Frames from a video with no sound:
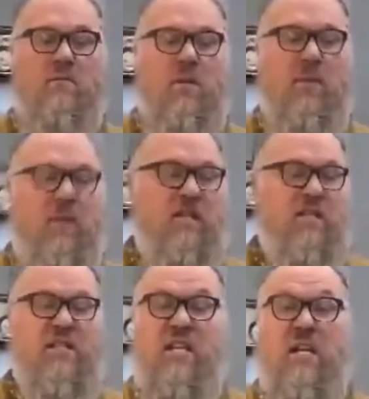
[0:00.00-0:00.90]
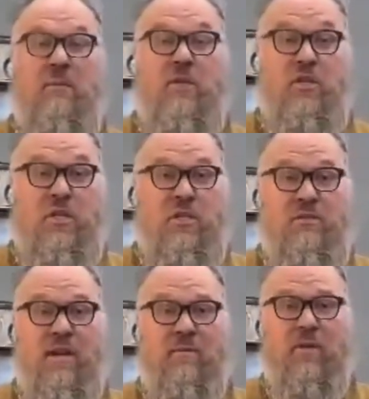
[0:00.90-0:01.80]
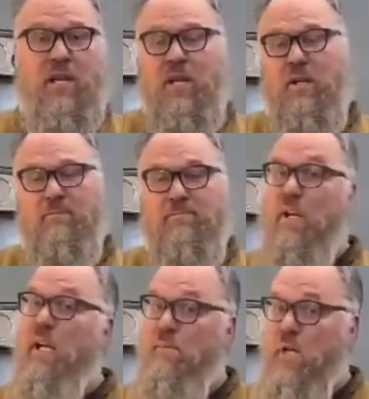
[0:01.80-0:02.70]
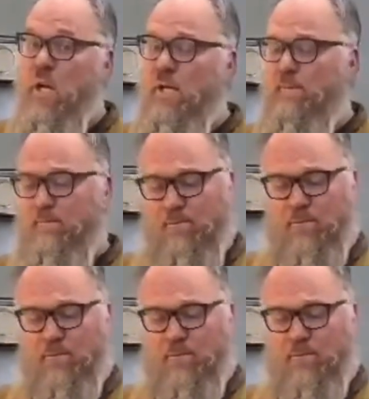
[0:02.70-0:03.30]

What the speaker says: You might just think I'm a genius fabricator. I'm not.